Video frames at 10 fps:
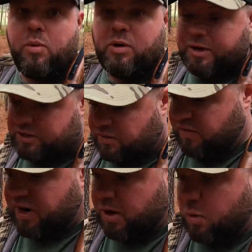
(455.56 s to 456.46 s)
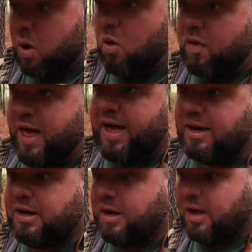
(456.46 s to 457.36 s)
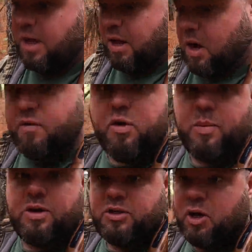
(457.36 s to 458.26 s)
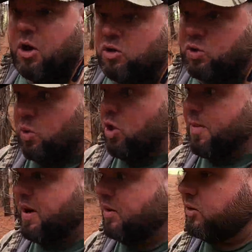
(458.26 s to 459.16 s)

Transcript: We released a video on that a few months ago, so we'll come out here